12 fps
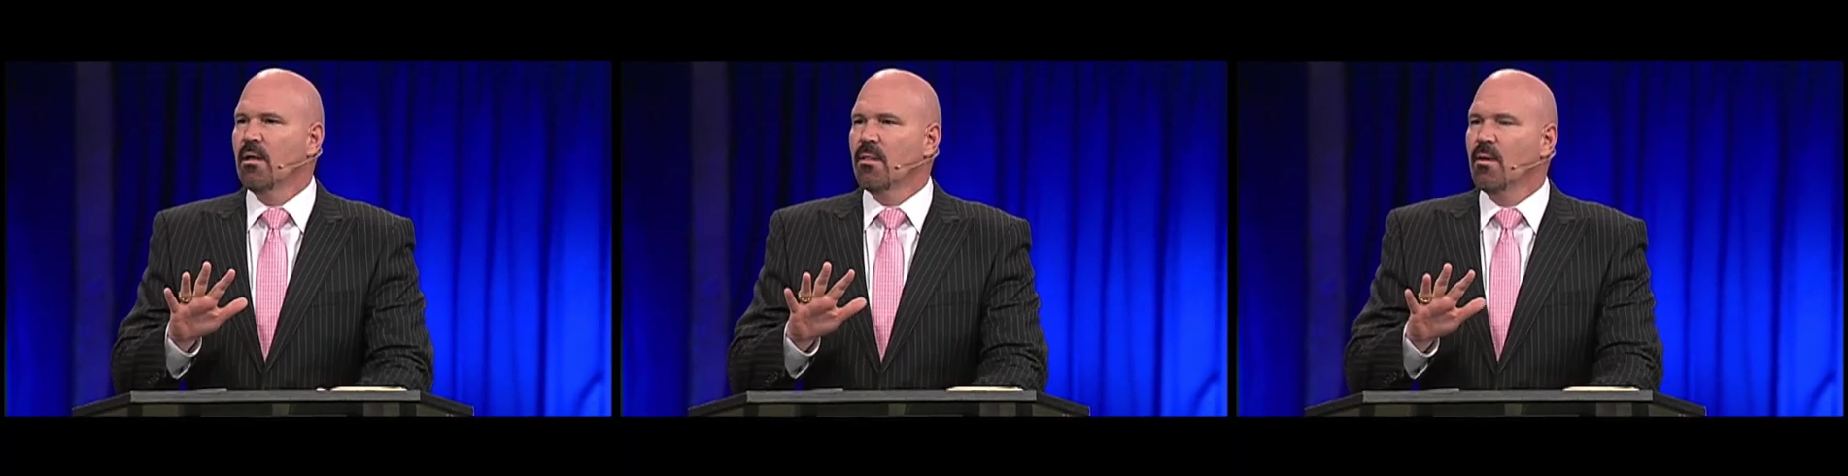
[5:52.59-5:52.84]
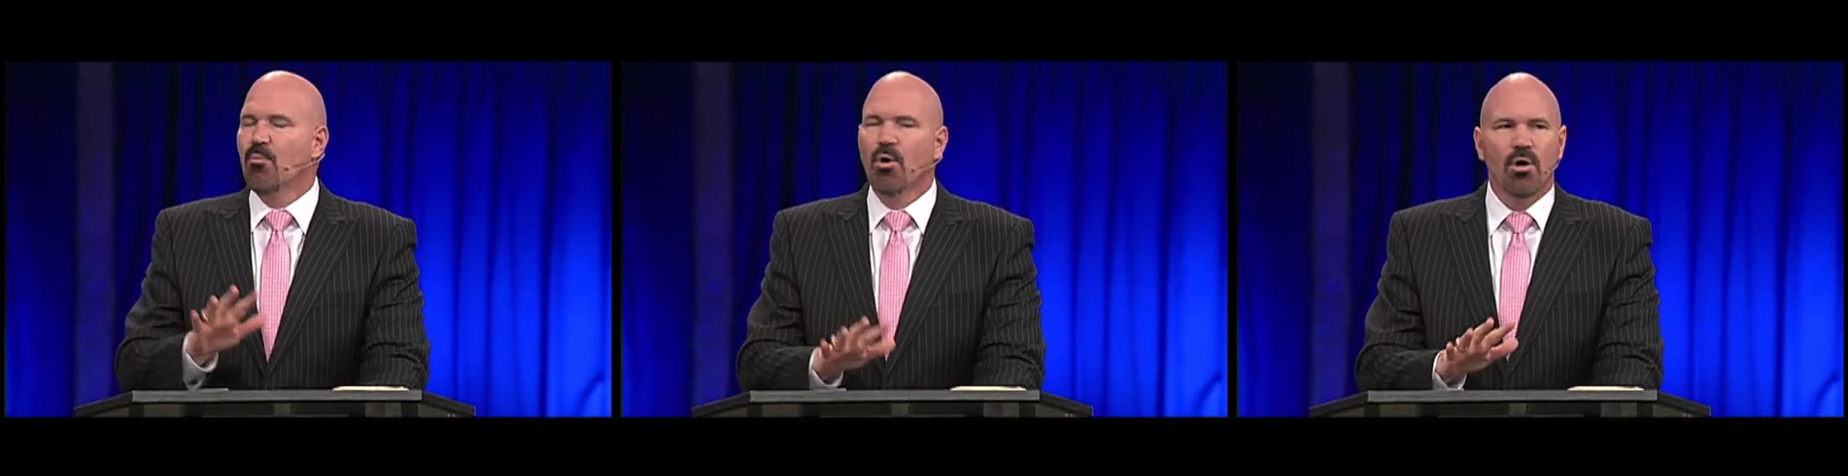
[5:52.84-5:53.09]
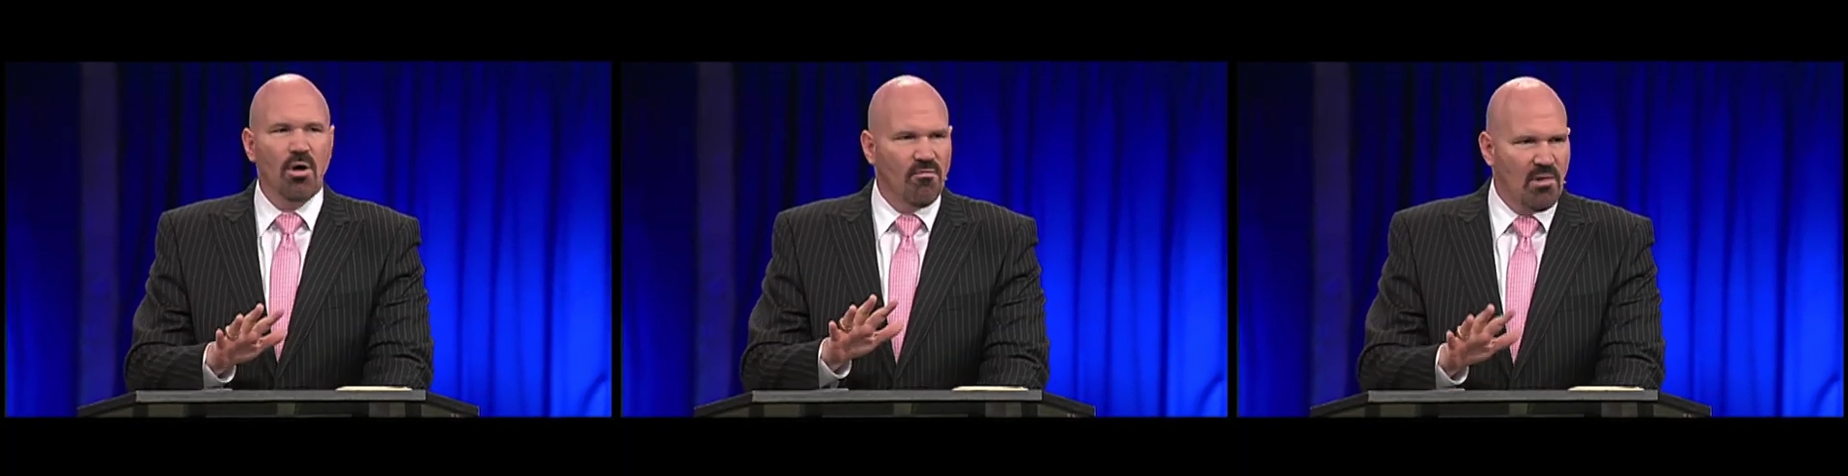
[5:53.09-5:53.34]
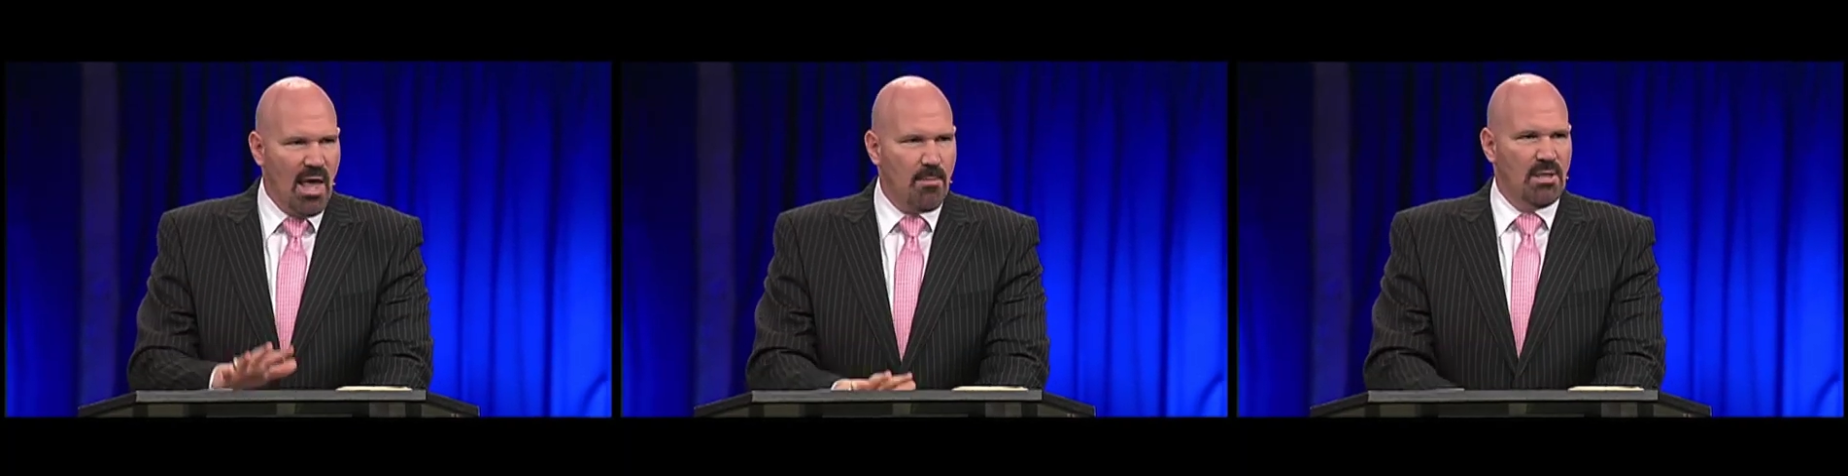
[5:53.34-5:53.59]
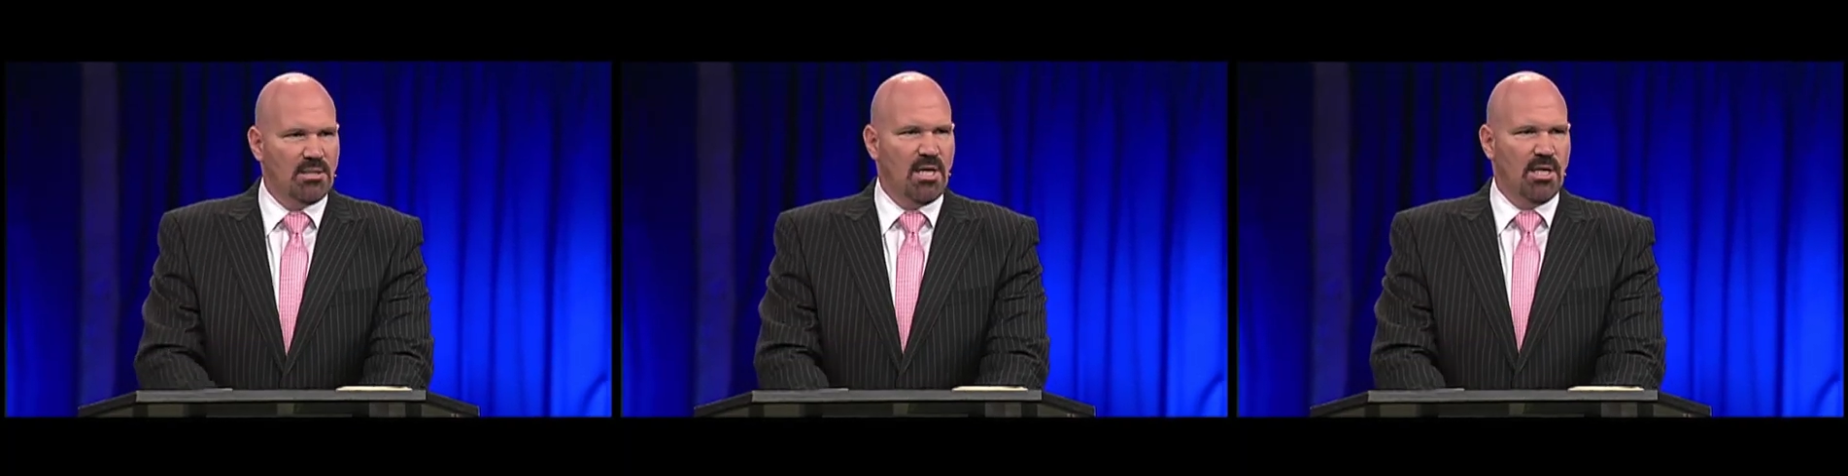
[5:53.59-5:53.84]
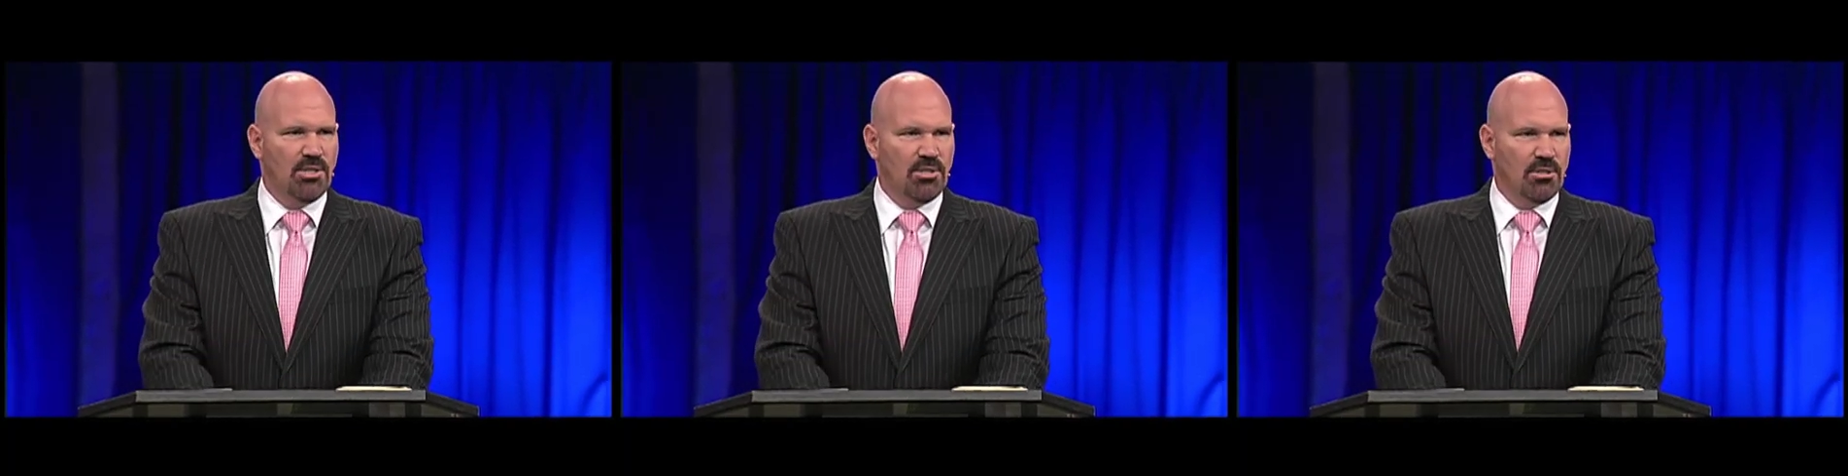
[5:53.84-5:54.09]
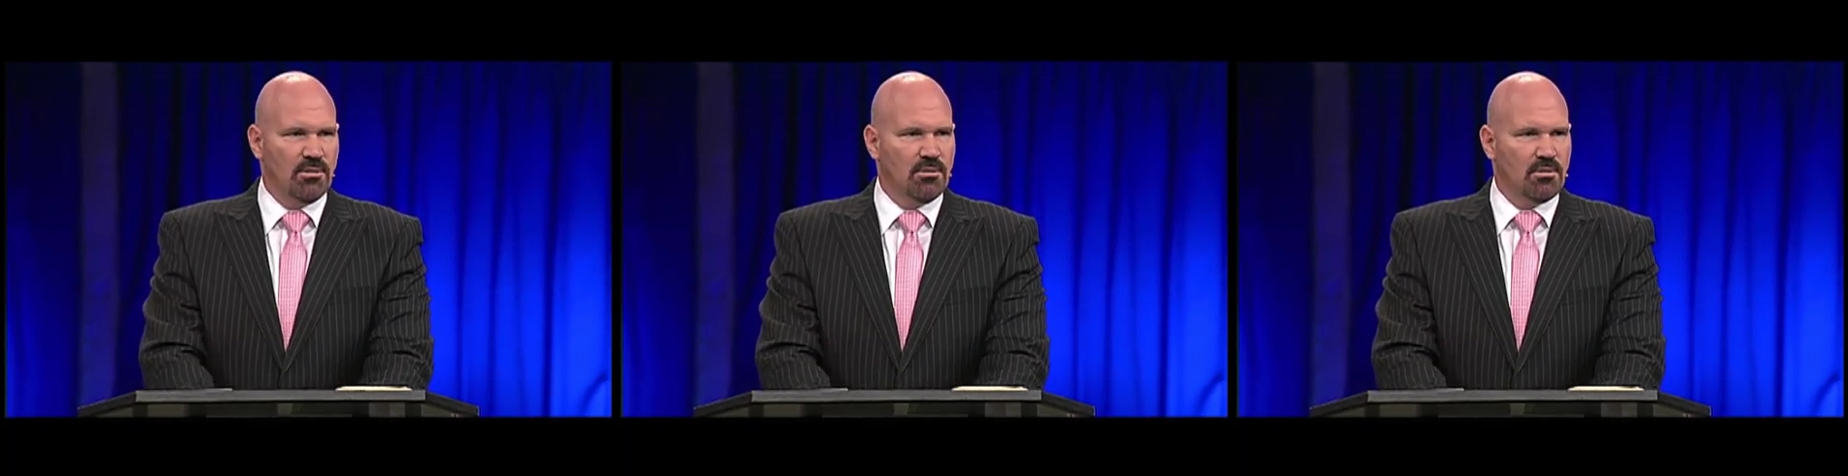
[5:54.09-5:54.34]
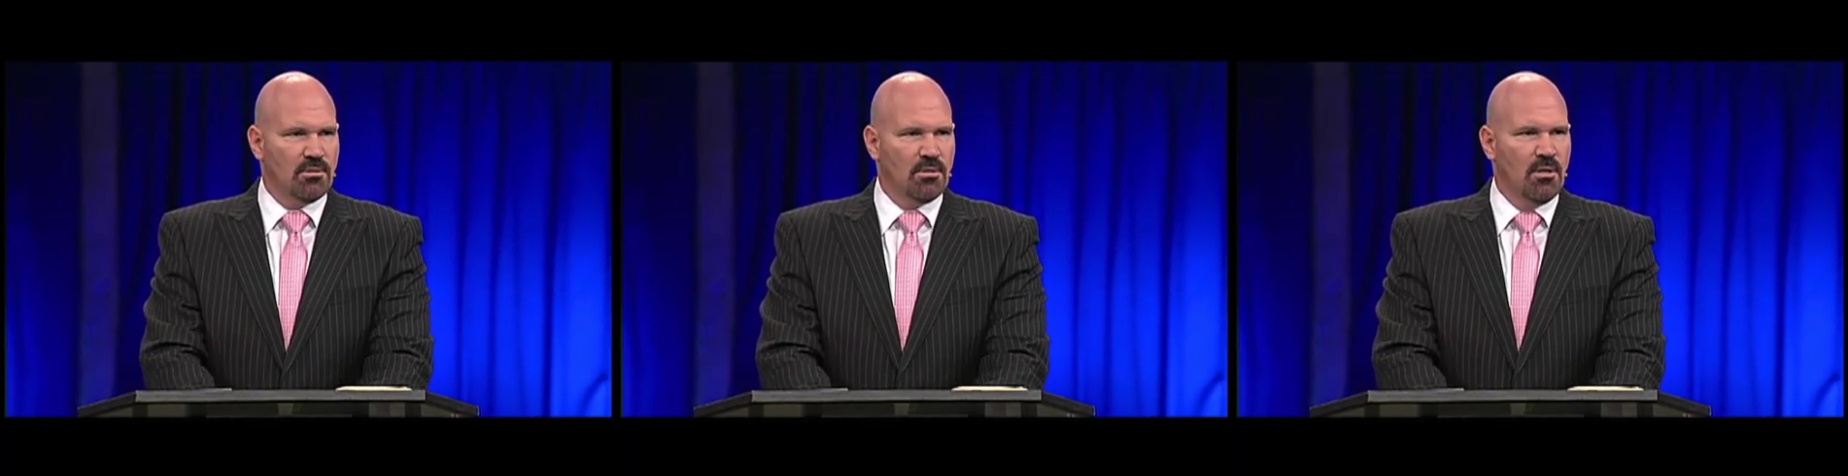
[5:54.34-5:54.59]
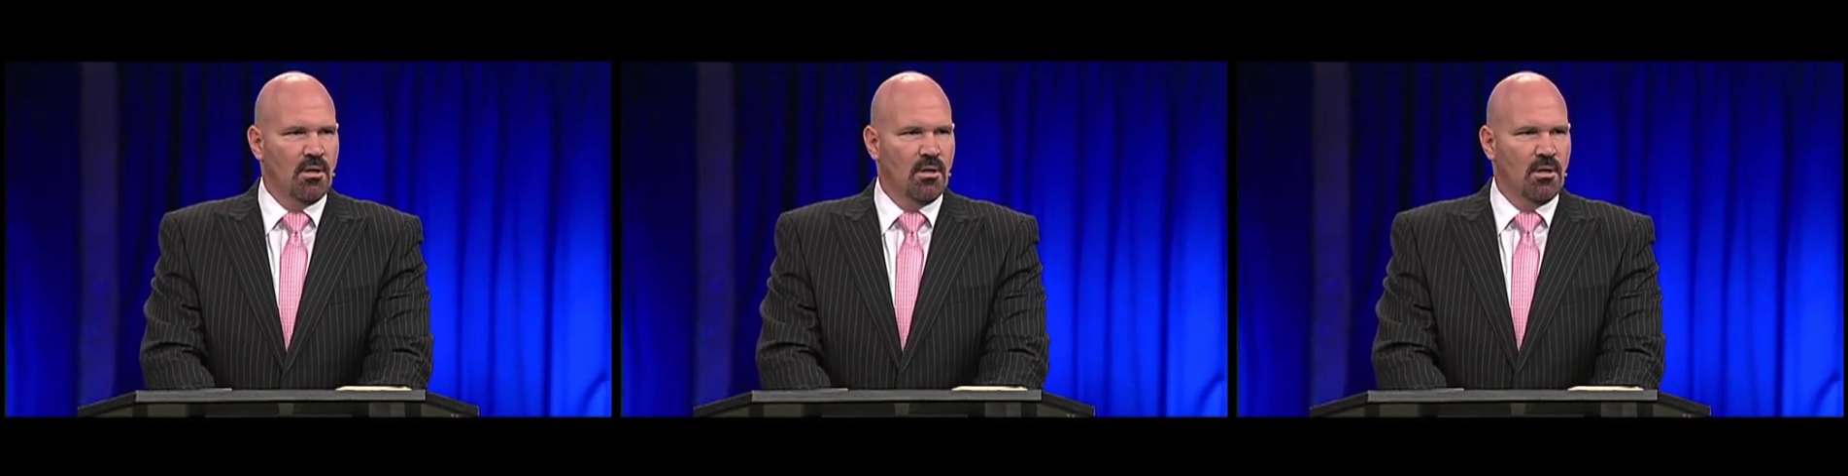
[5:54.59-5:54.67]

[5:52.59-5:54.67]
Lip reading: the book of Lamentations.